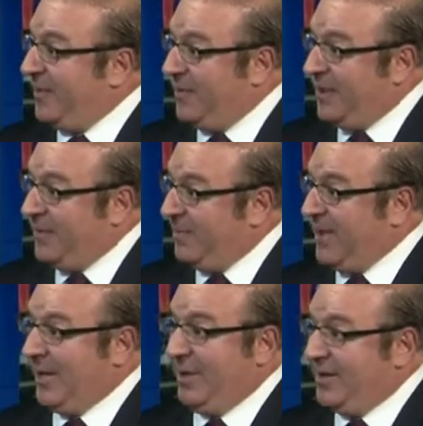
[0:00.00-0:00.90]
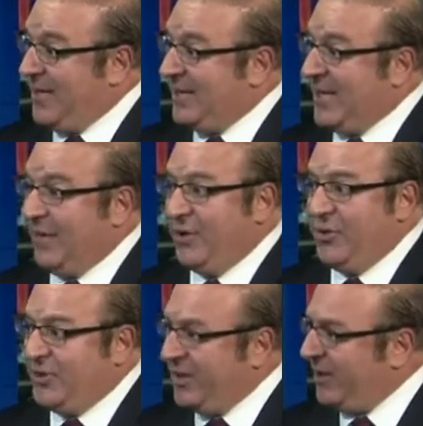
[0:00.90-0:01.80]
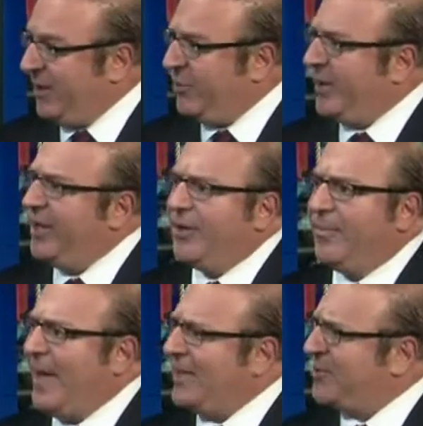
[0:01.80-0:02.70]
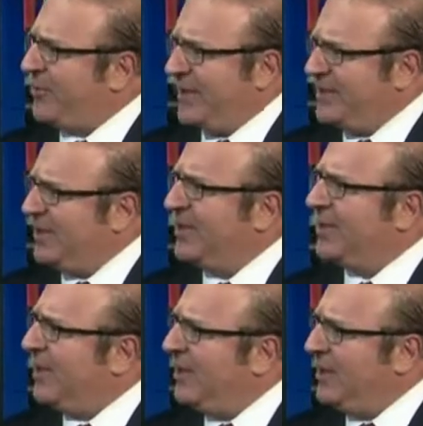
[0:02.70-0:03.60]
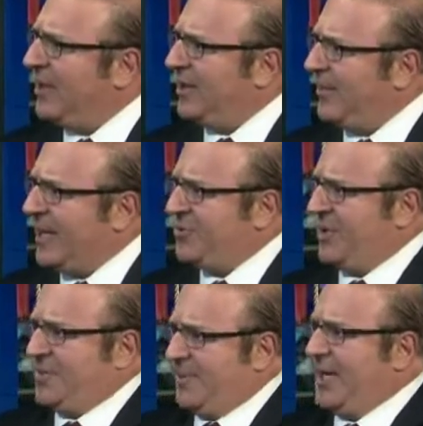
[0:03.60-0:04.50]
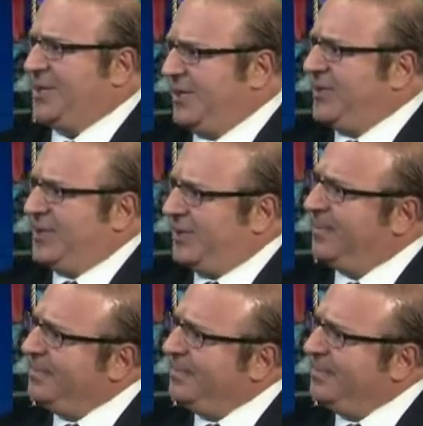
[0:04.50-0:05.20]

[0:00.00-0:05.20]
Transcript: the being able to take down the utility grid or mass transit, the mass transportation system.